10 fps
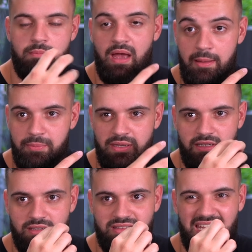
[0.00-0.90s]
In my
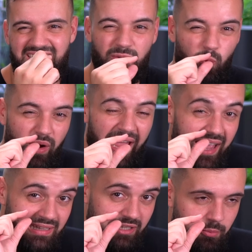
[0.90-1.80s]
opinion, takes away
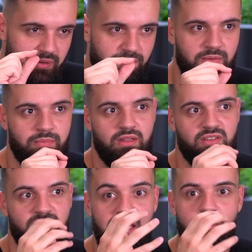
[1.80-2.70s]
a little bit from the
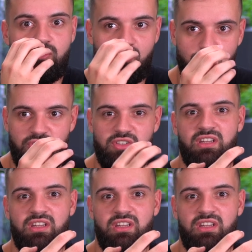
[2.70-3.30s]
steak juices.